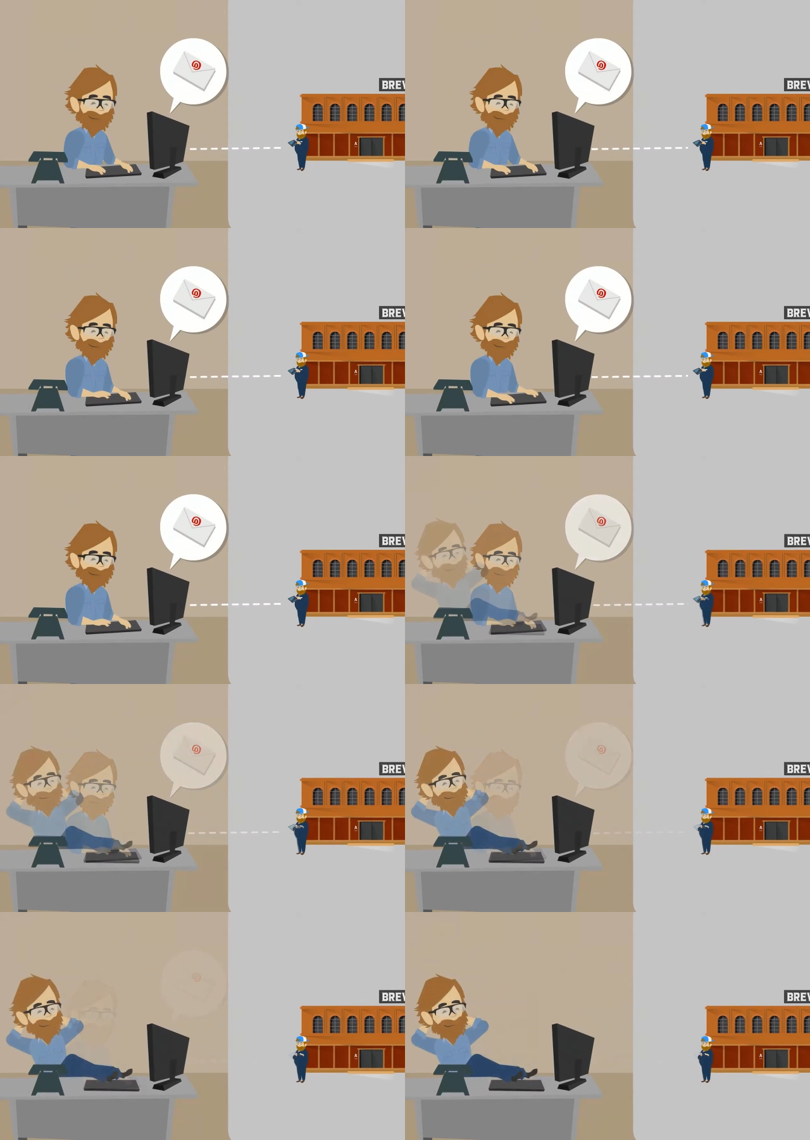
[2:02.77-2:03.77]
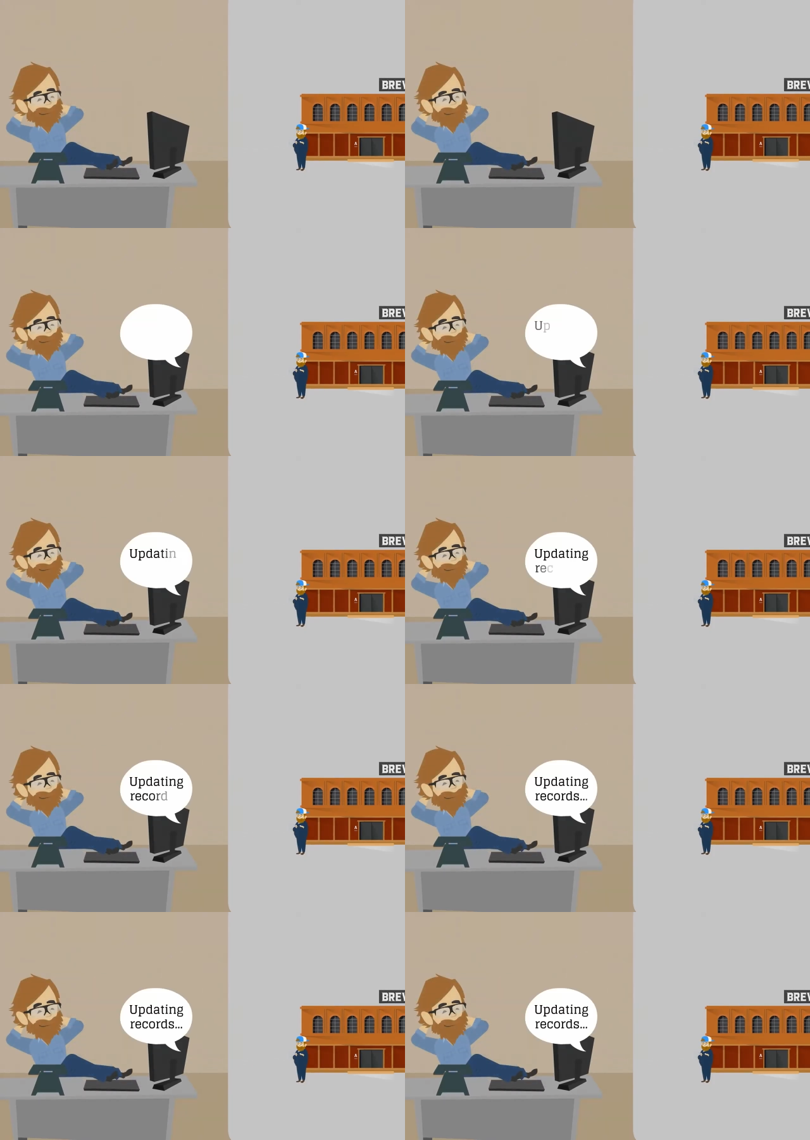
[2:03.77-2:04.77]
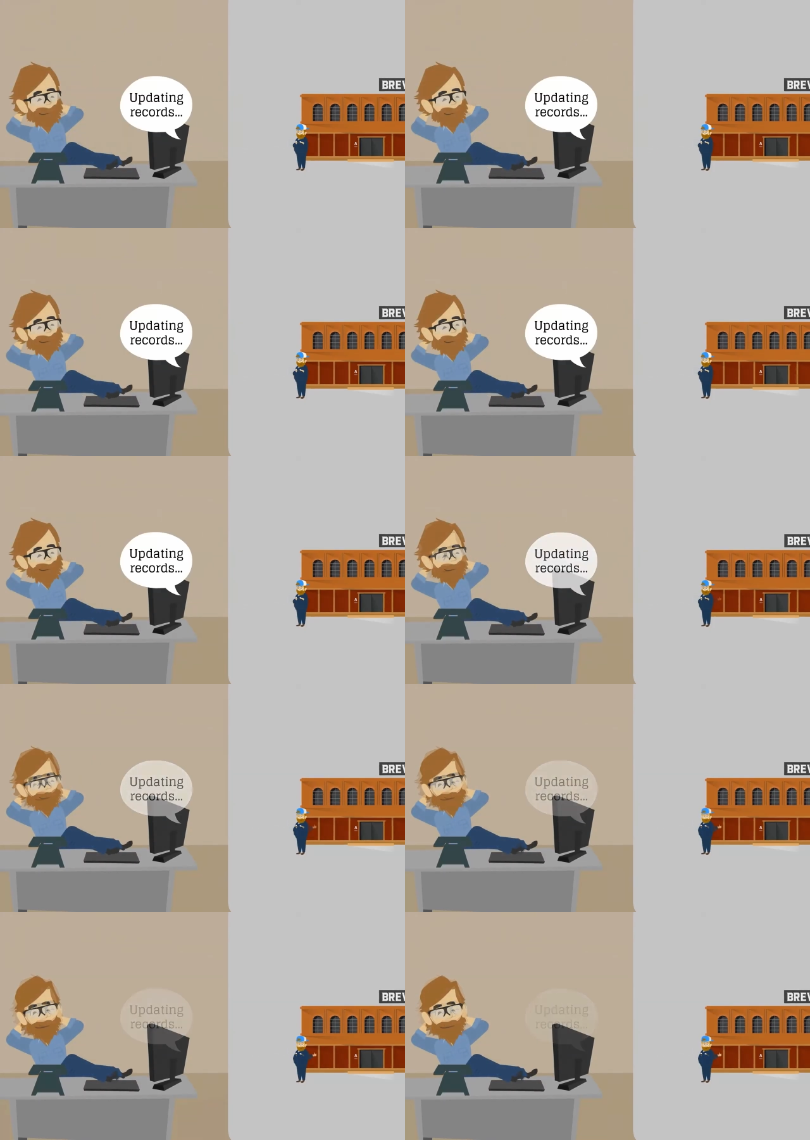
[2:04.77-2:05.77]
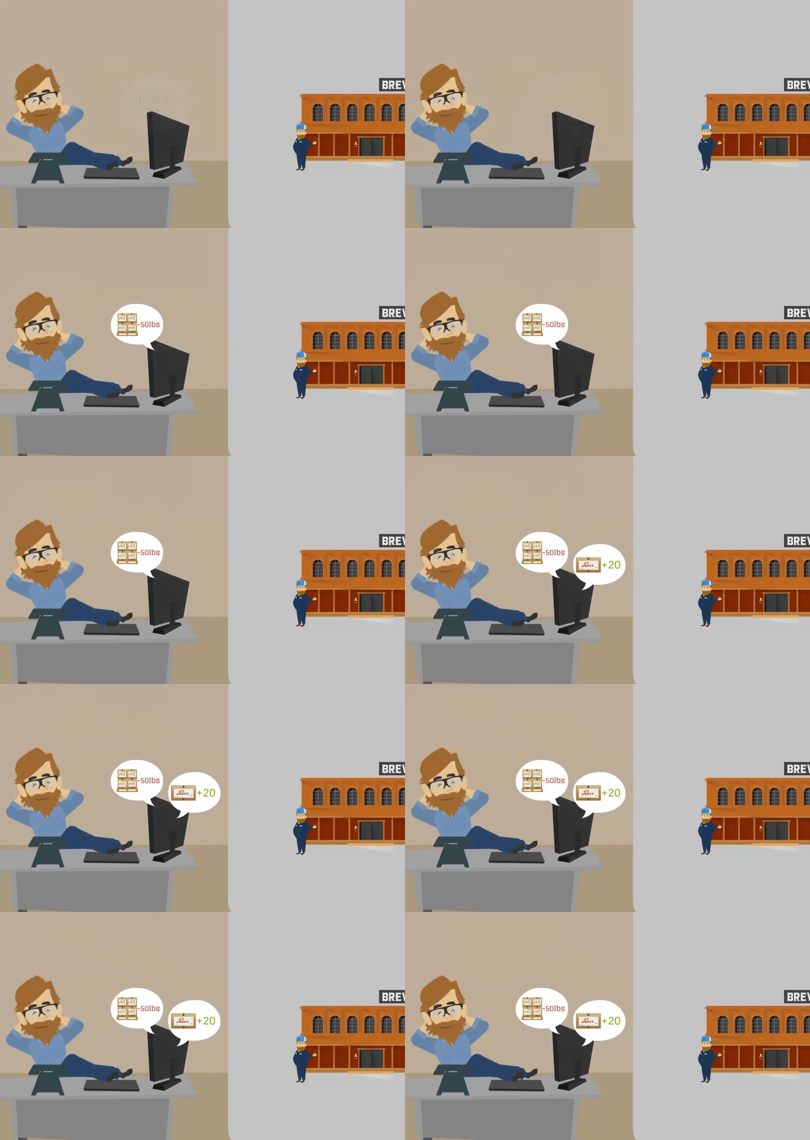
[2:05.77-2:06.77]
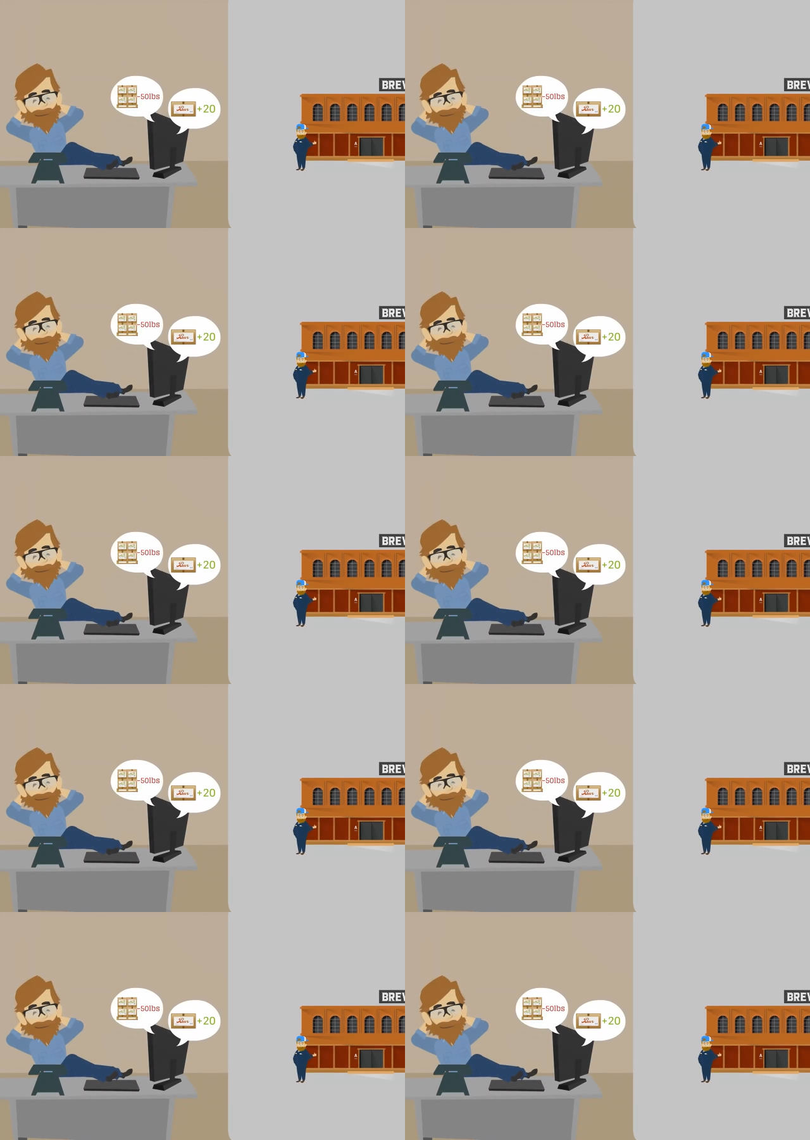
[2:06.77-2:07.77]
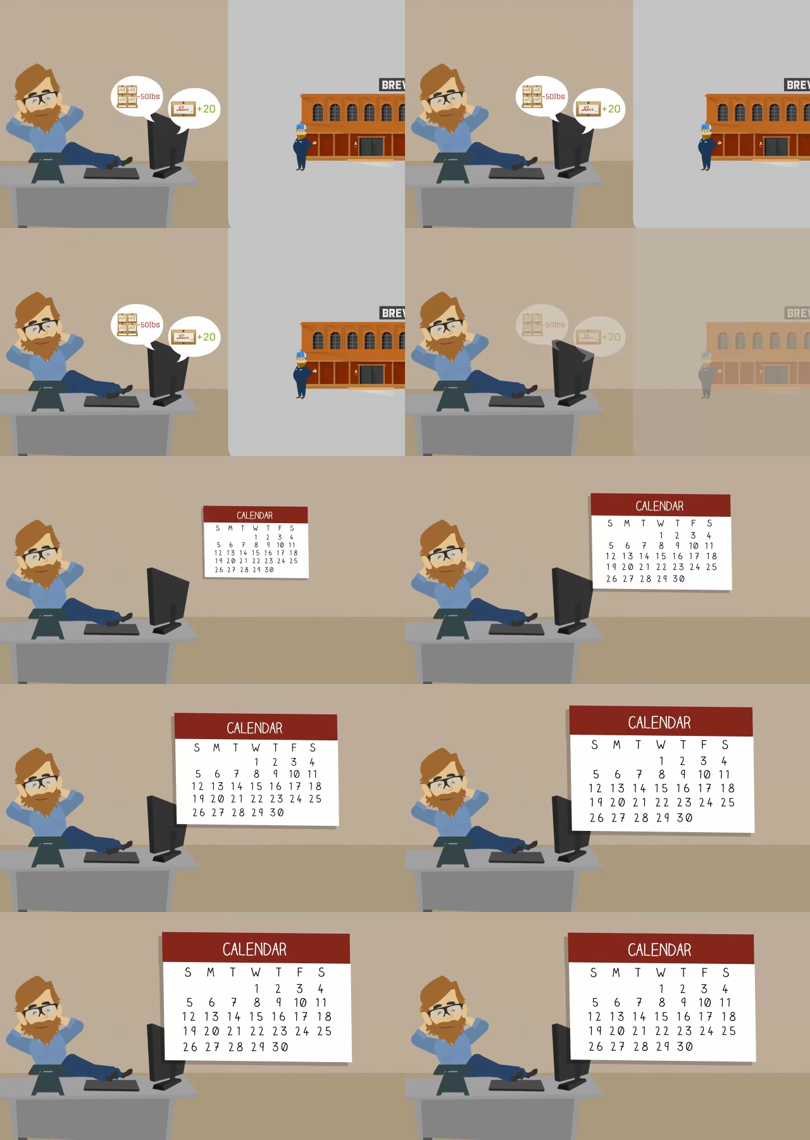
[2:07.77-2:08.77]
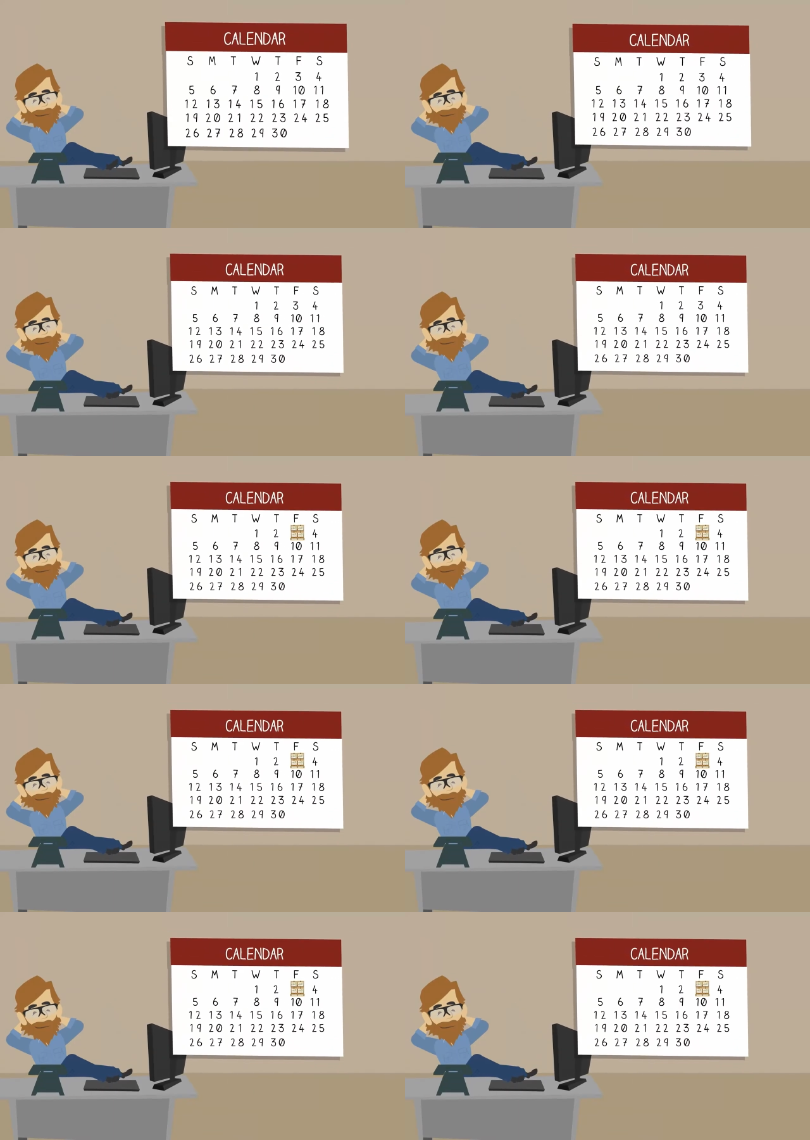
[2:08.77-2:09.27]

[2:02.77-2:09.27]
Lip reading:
Nobody's mouth can be seen.